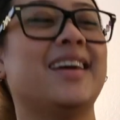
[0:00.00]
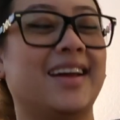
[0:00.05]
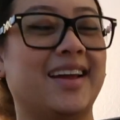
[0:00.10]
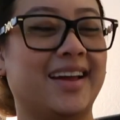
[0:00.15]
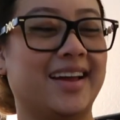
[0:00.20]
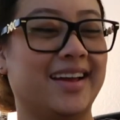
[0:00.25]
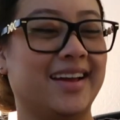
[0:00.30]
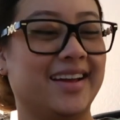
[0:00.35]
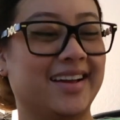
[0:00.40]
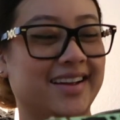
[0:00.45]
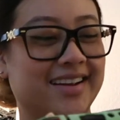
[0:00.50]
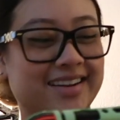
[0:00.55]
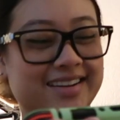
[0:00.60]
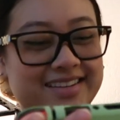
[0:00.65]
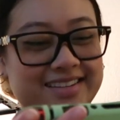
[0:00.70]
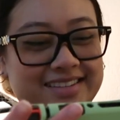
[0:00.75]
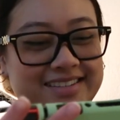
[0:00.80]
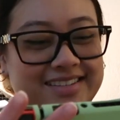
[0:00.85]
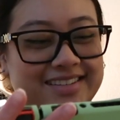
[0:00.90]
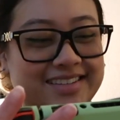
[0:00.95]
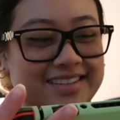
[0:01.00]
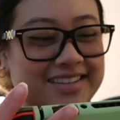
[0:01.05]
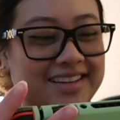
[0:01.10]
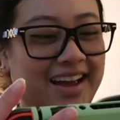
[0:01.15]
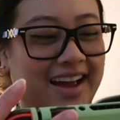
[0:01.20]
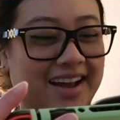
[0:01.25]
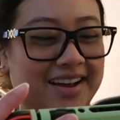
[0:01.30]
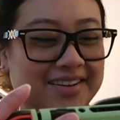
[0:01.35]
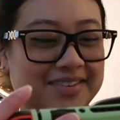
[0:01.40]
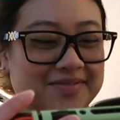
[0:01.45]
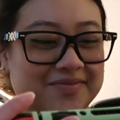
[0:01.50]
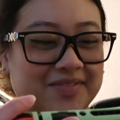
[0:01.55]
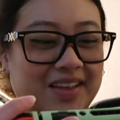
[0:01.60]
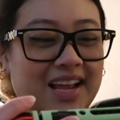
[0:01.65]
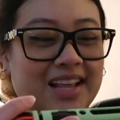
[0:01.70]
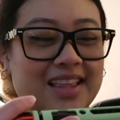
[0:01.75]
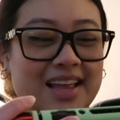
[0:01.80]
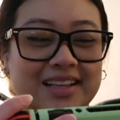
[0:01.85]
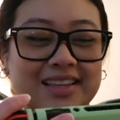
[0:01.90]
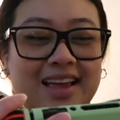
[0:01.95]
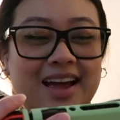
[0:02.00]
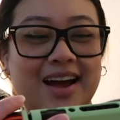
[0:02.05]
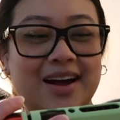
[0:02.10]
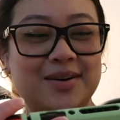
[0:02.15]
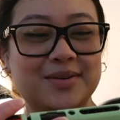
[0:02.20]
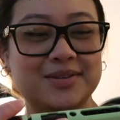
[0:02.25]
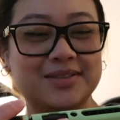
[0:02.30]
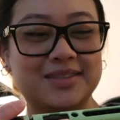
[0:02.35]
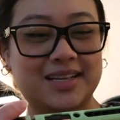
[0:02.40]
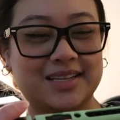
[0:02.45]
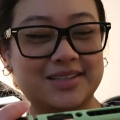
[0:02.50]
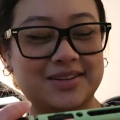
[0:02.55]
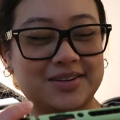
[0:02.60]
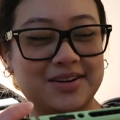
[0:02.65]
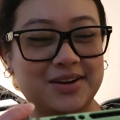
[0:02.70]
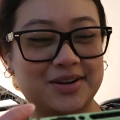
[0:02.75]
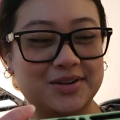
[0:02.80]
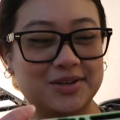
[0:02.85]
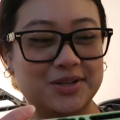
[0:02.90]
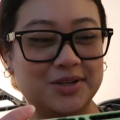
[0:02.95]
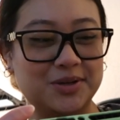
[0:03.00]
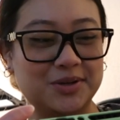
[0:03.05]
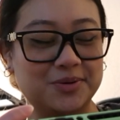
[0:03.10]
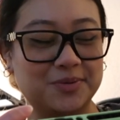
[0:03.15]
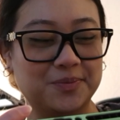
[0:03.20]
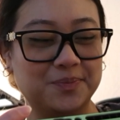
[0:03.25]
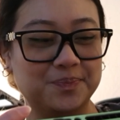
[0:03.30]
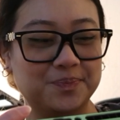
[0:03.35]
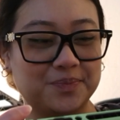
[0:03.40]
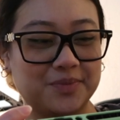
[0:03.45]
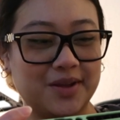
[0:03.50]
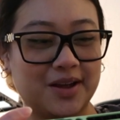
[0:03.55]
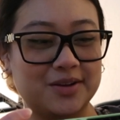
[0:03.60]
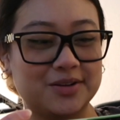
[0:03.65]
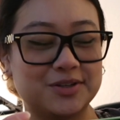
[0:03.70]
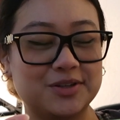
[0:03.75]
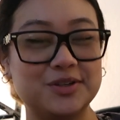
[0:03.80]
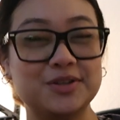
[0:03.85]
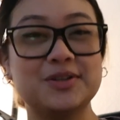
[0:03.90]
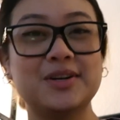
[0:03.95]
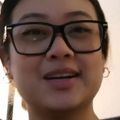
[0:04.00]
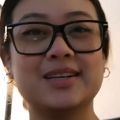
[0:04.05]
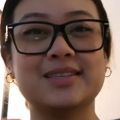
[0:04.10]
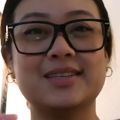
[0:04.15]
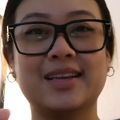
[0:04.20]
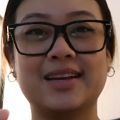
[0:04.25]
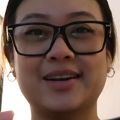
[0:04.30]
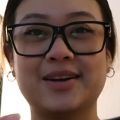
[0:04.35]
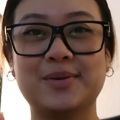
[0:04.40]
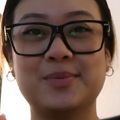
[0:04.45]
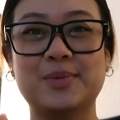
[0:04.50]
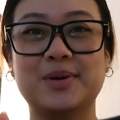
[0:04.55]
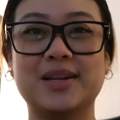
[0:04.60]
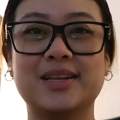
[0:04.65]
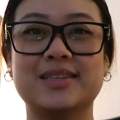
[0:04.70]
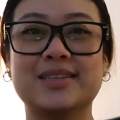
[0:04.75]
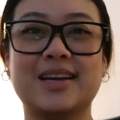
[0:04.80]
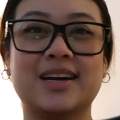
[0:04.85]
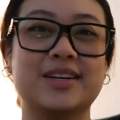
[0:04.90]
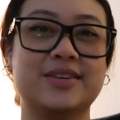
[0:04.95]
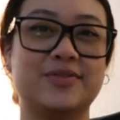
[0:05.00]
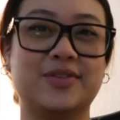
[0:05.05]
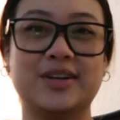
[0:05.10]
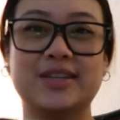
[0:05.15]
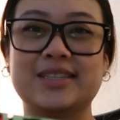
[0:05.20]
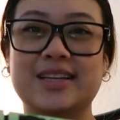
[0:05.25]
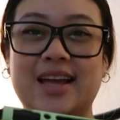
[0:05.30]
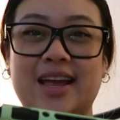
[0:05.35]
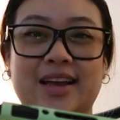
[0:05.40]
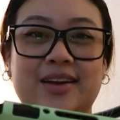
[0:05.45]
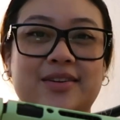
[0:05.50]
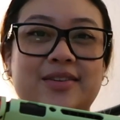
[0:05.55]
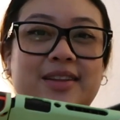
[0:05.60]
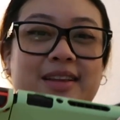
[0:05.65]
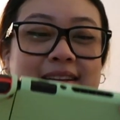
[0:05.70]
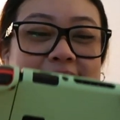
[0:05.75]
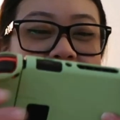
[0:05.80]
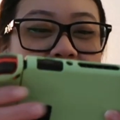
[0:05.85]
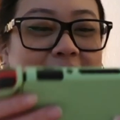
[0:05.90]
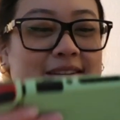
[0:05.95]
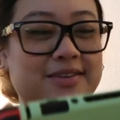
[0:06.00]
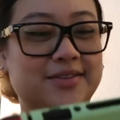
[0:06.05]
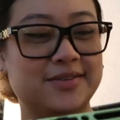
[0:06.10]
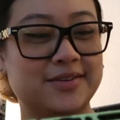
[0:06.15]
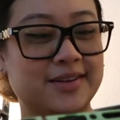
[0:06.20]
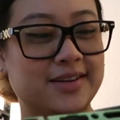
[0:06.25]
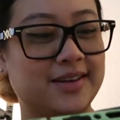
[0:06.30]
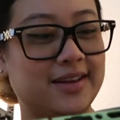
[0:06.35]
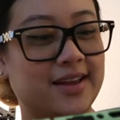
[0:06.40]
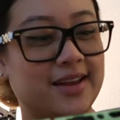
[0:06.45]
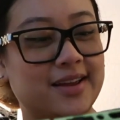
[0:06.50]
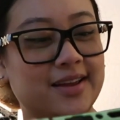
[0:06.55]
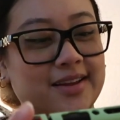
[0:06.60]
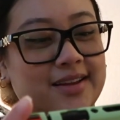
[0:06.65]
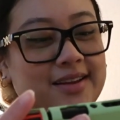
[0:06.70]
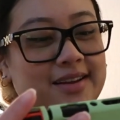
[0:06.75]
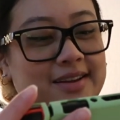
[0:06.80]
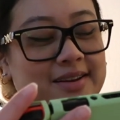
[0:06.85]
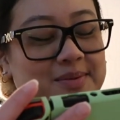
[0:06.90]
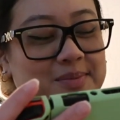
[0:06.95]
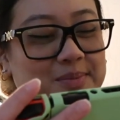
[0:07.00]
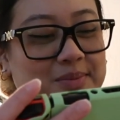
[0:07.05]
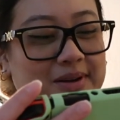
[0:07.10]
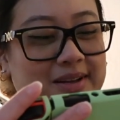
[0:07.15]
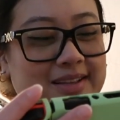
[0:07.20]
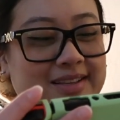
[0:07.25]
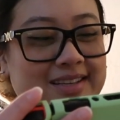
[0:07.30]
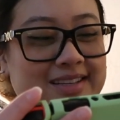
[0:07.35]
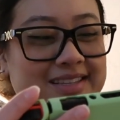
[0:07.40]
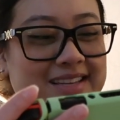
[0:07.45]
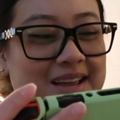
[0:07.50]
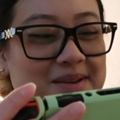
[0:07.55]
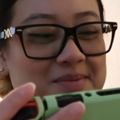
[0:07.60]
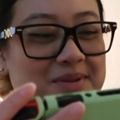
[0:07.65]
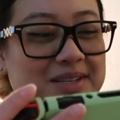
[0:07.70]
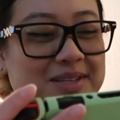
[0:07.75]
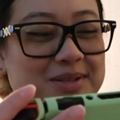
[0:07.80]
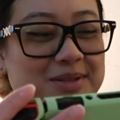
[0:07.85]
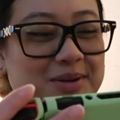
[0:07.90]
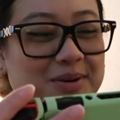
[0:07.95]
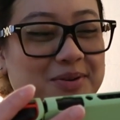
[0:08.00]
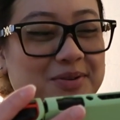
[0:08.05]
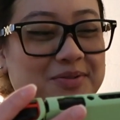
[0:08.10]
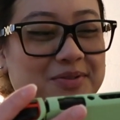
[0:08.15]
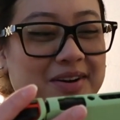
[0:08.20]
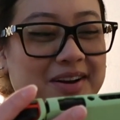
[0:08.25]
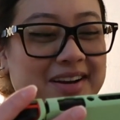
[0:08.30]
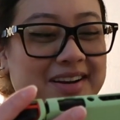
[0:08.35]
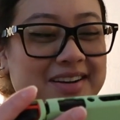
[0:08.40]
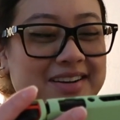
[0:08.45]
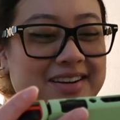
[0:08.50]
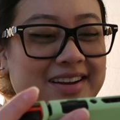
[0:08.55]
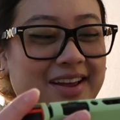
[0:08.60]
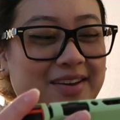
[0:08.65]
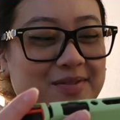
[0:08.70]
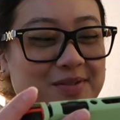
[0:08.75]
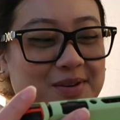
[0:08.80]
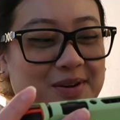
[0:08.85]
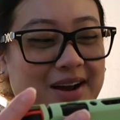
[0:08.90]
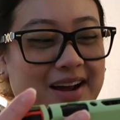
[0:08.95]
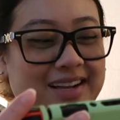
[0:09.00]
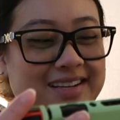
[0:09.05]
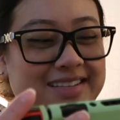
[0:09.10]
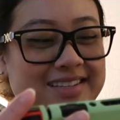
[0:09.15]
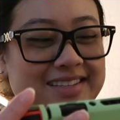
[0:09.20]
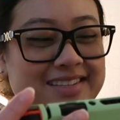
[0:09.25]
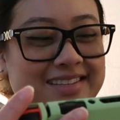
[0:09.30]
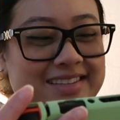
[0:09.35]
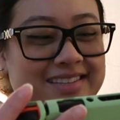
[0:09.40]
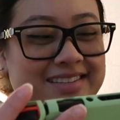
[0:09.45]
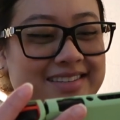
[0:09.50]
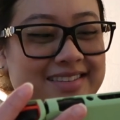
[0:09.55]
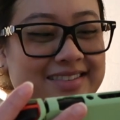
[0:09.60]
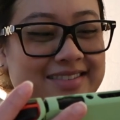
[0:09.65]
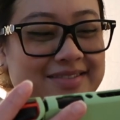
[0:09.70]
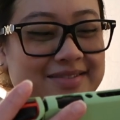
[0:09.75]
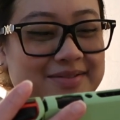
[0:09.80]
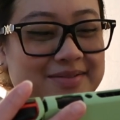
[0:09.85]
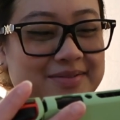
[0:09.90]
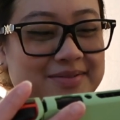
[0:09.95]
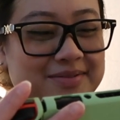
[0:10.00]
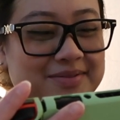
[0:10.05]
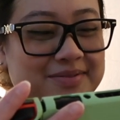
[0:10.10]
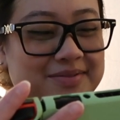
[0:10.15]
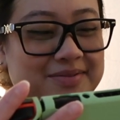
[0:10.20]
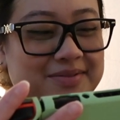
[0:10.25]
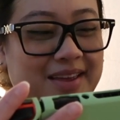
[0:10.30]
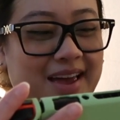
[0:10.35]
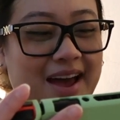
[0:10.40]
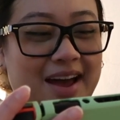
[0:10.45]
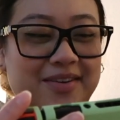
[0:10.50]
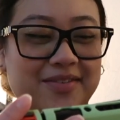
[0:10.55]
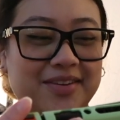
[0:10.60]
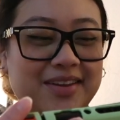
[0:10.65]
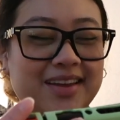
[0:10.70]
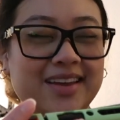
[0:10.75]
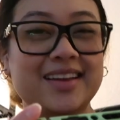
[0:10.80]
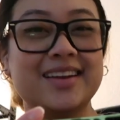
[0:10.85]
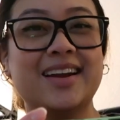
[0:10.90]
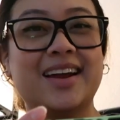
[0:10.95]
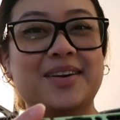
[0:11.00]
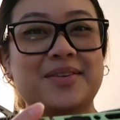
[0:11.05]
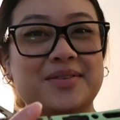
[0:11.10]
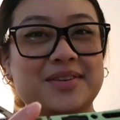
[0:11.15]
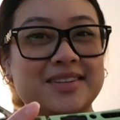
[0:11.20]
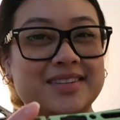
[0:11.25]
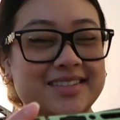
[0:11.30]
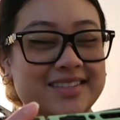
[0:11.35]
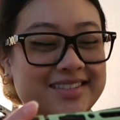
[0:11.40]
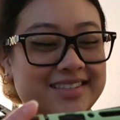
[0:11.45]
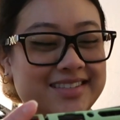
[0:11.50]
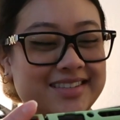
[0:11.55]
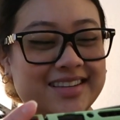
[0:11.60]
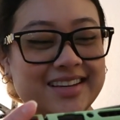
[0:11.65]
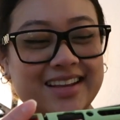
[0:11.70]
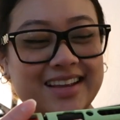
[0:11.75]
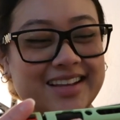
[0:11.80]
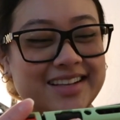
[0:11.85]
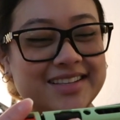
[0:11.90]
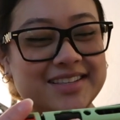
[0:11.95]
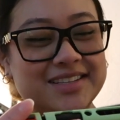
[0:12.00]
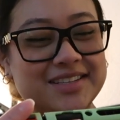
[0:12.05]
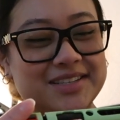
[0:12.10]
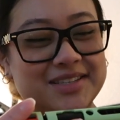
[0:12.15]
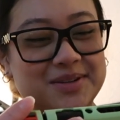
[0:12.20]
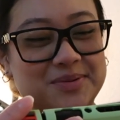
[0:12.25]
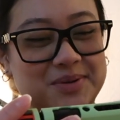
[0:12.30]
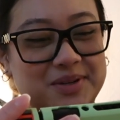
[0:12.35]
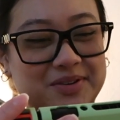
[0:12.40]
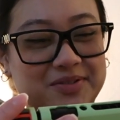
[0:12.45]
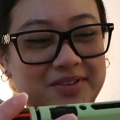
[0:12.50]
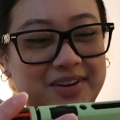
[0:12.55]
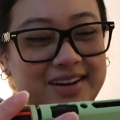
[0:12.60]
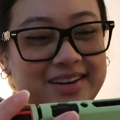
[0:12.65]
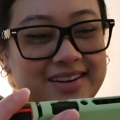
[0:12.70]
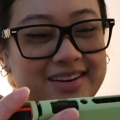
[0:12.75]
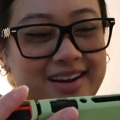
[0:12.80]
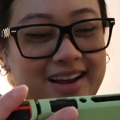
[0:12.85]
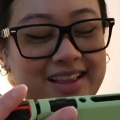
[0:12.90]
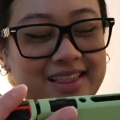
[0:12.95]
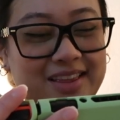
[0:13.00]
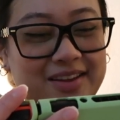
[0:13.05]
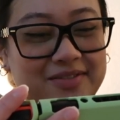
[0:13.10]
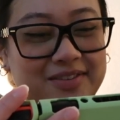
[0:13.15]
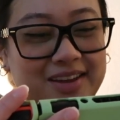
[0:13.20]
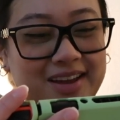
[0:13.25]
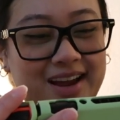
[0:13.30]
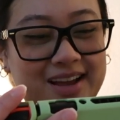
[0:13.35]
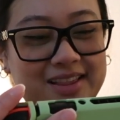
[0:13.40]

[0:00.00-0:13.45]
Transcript: And yeah, I like the house that's on here too. I'll show you guys later, but it's kind of hard to angle it, so. But this game is so fun. If you guys have it, it's just so much fun. I love it.